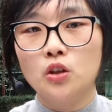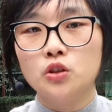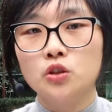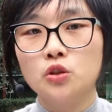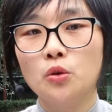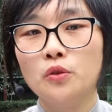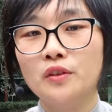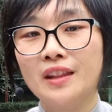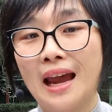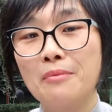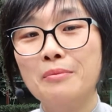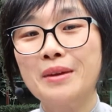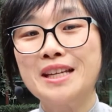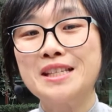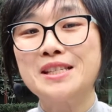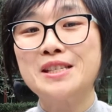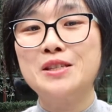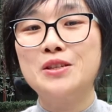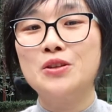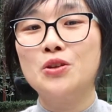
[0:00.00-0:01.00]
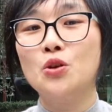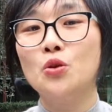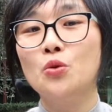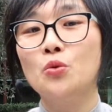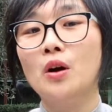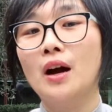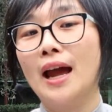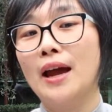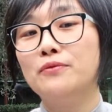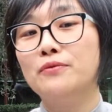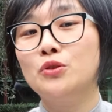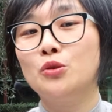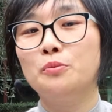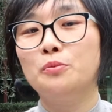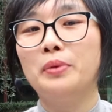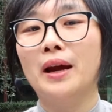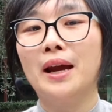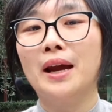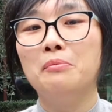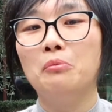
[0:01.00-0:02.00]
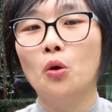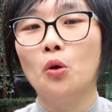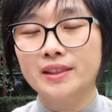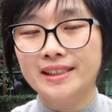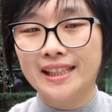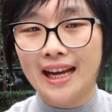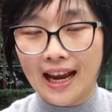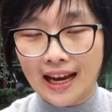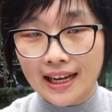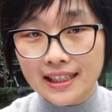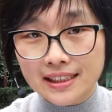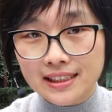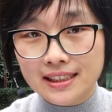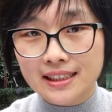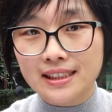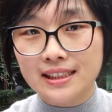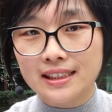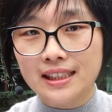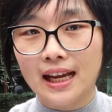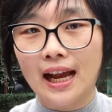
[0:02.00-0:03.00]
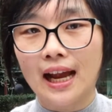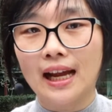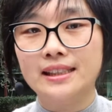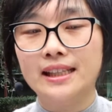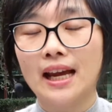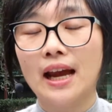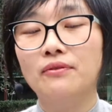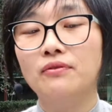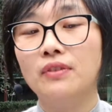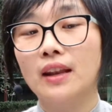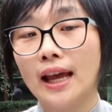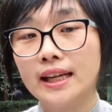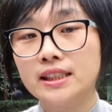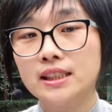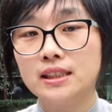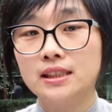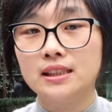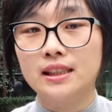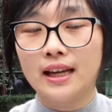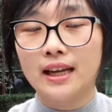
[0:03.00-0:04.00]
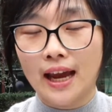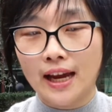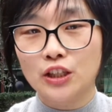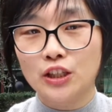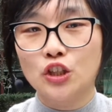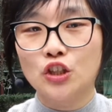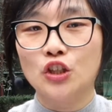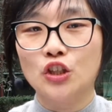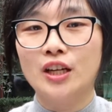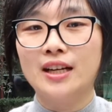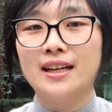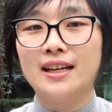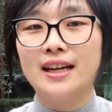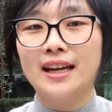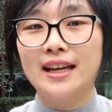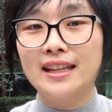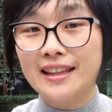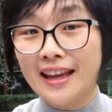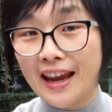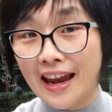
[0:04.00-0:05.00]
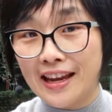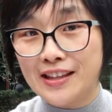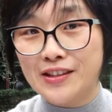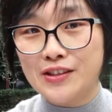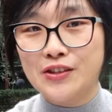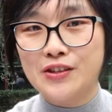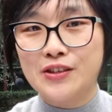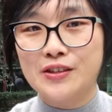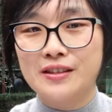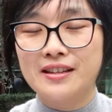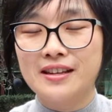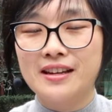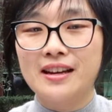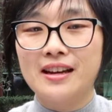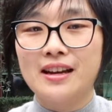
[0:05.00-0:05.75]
So that means you will have to pay more tax and have less cash in hands